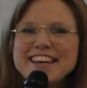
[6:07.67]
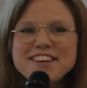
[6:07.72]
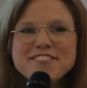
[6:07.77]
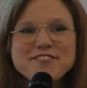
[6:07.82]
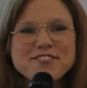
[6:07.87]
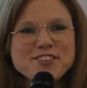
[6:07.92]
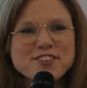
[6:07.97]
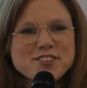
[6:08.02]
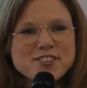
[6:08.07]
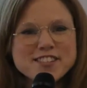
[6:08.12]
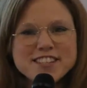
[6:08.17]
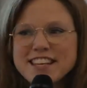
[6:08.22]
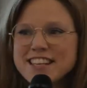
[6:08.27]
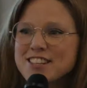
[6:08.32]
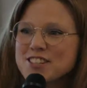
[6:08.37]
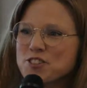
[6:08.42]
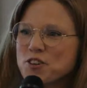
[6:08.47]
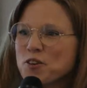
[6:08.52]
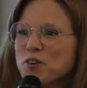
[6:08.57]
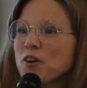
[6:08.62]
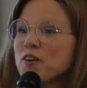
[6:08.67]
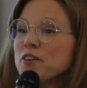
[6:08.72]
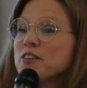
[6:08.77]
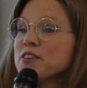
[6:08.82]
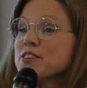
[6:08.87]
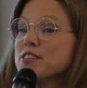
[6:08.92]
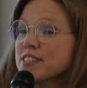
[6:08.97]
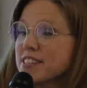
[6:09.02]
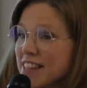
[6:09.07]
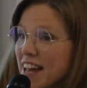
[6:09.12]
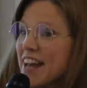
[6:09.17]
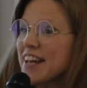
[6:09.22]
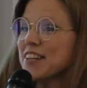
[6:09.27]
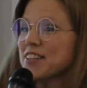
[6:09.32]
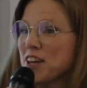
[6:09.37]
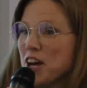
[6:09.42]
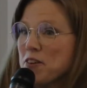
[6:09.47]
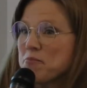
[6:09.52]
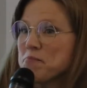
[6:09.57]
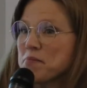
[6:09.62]
if you sit or you
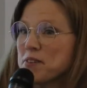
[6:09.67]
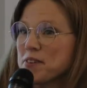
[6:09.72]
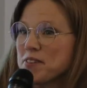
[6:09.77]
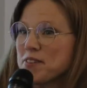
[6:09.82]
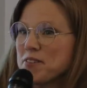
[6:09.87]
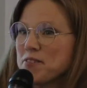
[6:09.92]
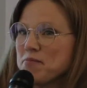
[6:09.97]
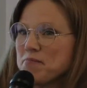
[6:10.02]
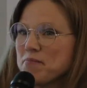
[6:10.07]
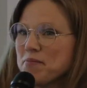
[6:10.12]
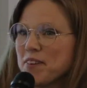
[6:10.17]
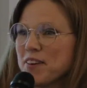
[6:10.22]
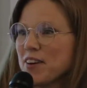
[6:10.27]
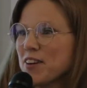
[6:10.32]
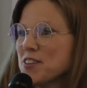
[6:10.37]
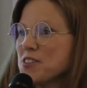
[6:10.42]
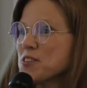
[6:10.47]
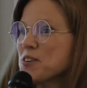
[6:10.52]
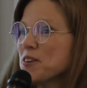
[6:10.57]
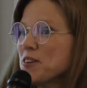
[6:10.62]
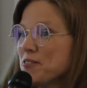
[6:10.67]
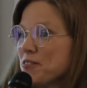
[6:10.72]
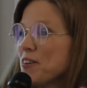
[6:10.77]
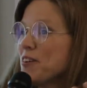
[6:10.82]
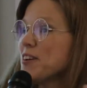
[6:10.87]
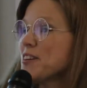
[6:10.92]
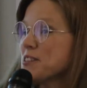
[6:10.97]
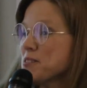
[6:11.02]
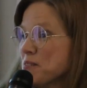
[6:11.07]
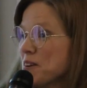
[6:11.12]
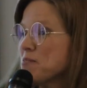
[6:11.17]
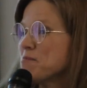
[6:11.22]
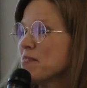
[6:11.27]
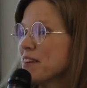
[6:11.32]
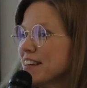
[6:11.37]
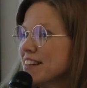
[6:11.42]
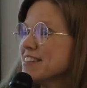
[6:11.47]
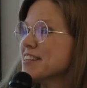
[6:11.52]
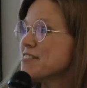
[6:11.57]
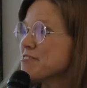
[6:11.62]
stand up, because your voice will
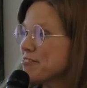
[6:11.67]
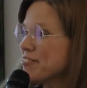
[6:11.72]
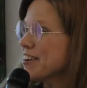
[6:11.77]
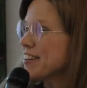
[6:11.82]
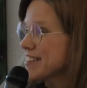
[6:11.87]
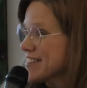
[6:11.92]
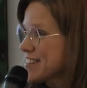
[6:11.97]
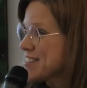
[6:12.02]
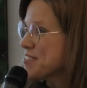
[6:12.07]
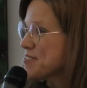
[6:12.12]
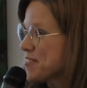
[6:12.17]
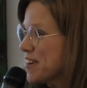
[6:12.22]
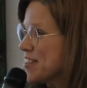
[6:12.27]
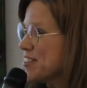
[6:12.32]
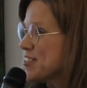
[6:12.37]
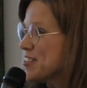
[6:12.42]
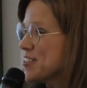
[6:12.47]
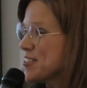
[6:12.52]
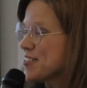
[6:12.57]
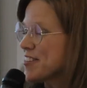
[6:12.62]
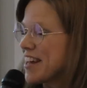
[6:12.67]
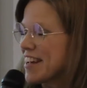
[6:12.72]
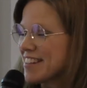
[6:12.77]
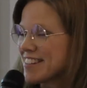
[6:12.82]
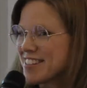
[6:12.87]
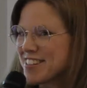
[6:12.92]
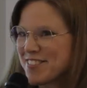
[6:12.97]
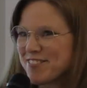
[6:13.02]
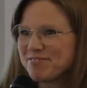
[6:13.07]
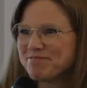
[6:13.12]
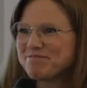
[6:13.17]
be different when you do that.